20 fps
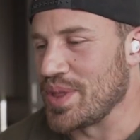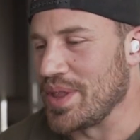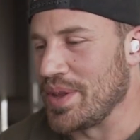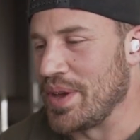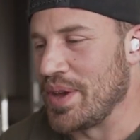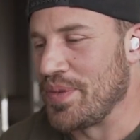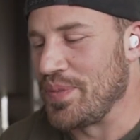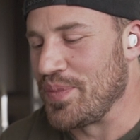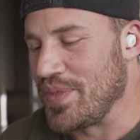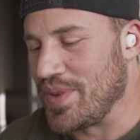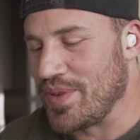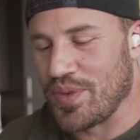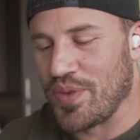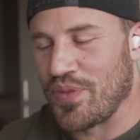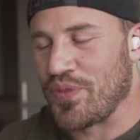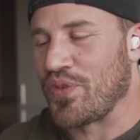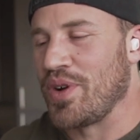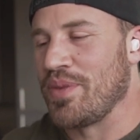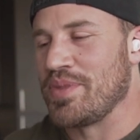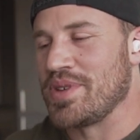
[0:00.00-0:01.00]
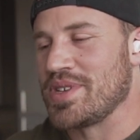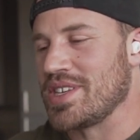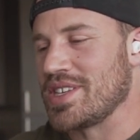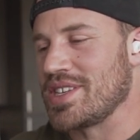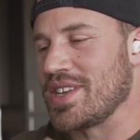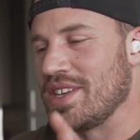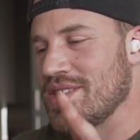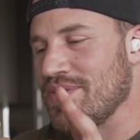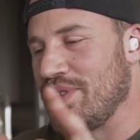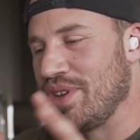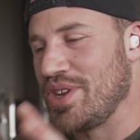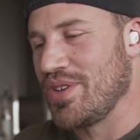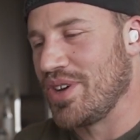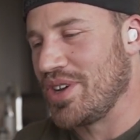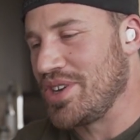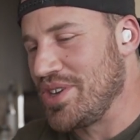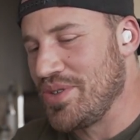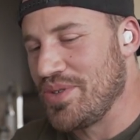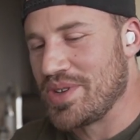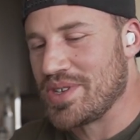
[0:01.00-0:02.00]
and from his video
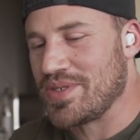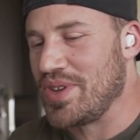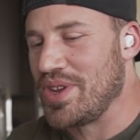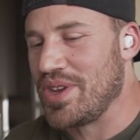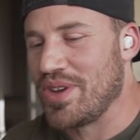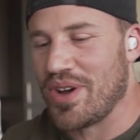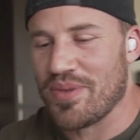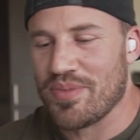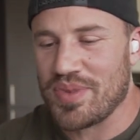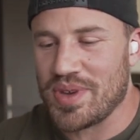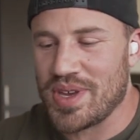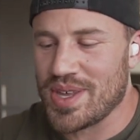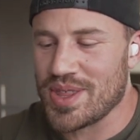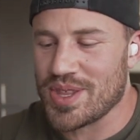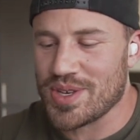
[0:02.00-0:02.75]
on you and his video on me,